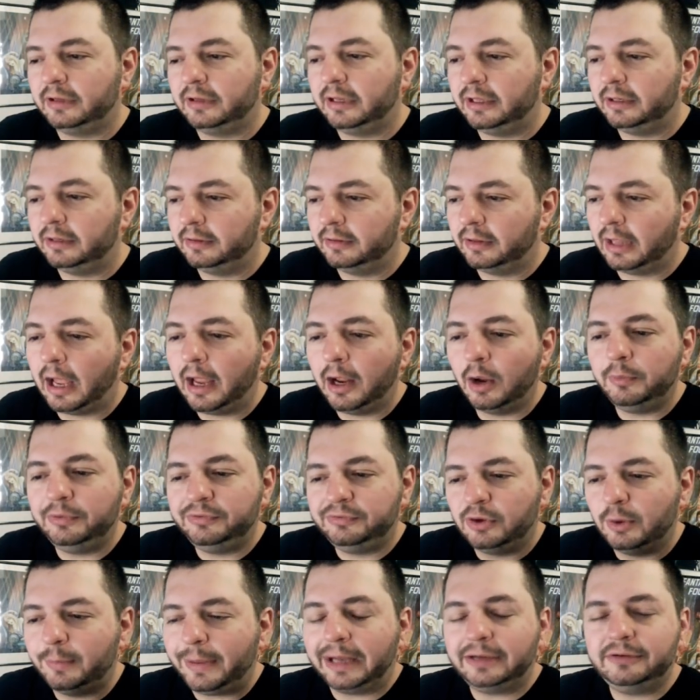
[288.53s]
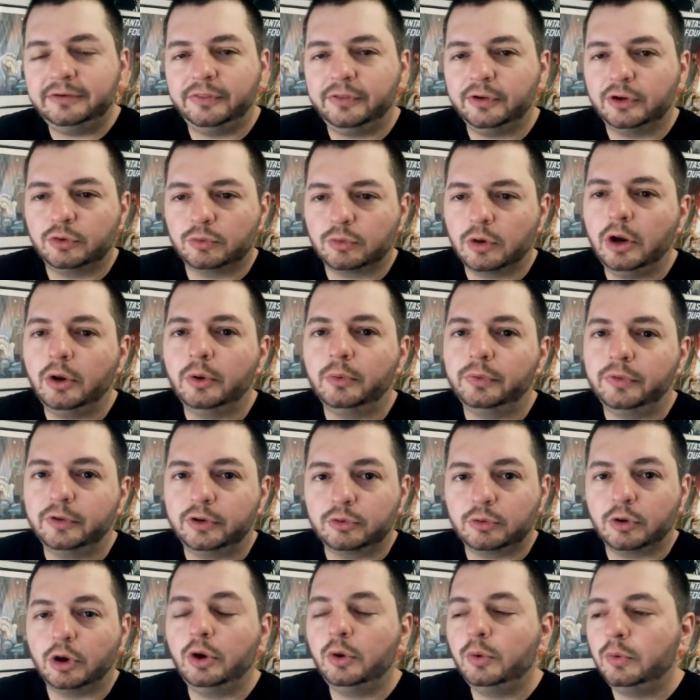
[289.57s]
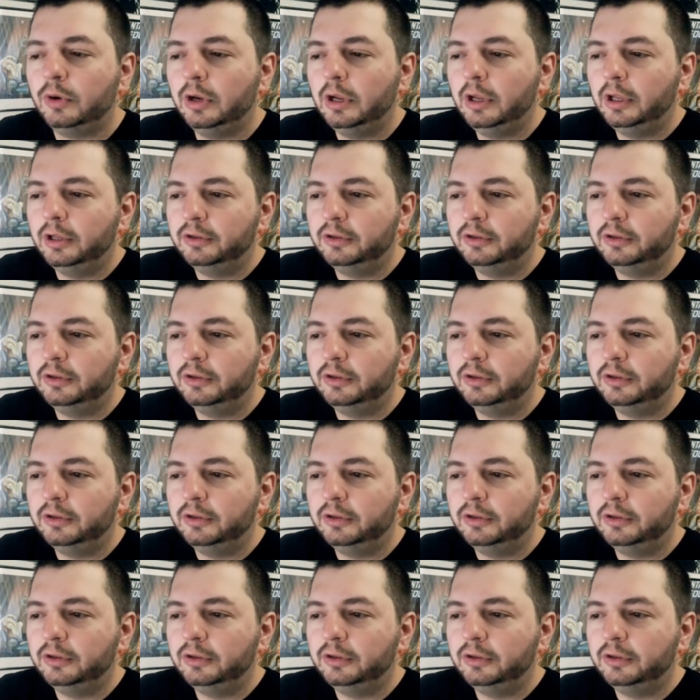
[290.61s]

And I always go back to The Crow. The Crow,